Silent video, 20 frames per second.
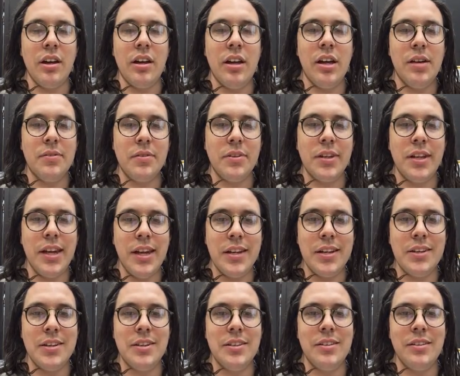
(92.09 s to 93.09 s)
heavily
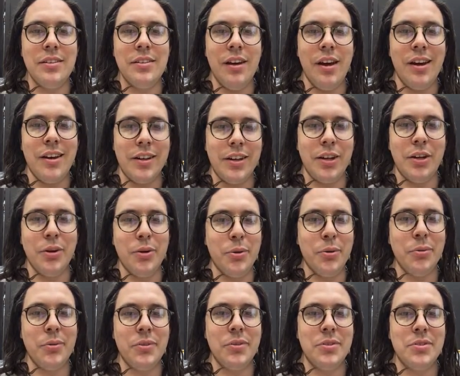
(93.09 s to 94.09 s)
edited
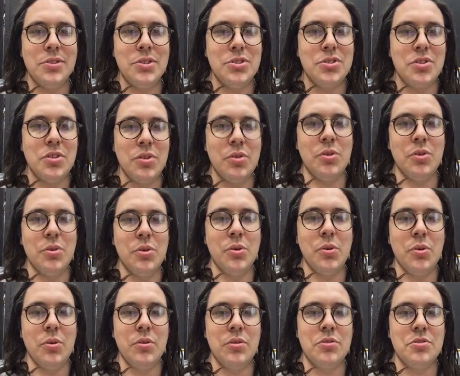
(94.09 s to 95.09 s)
audio to
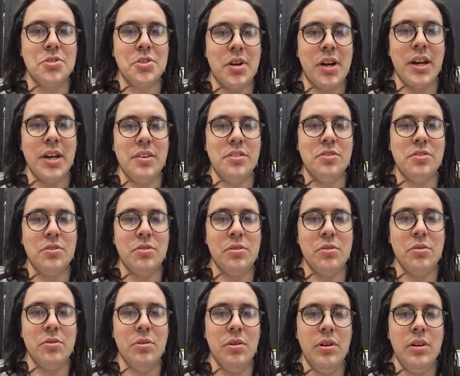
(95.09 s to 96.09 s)
try
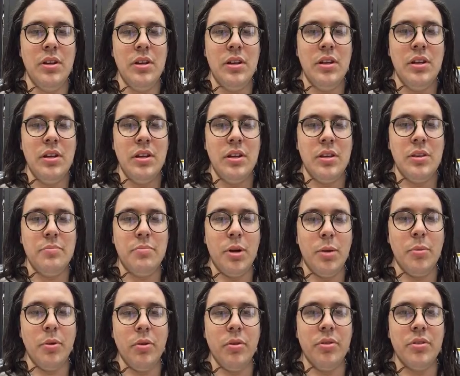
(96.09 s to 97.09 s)
to
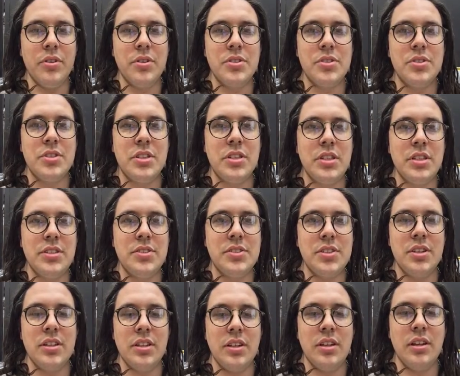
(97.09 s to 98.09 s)
pummel the
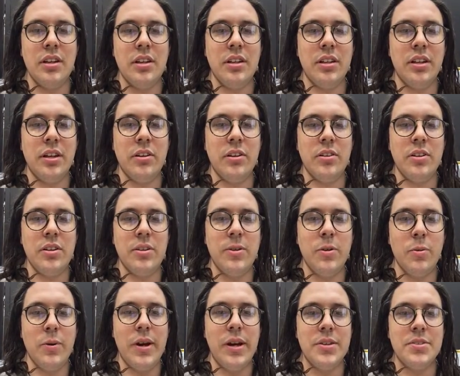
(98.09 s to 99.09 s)
CDC here in the
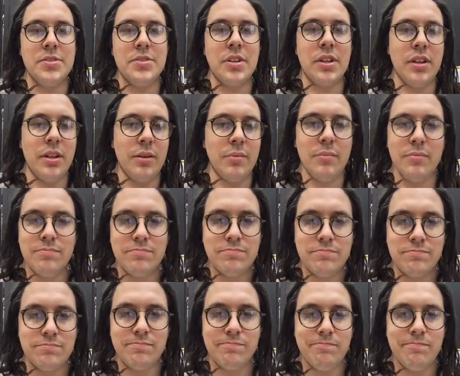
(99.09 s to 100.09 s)
US
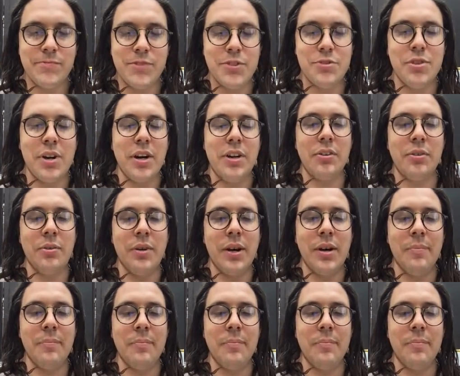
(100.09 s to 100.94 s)
to try to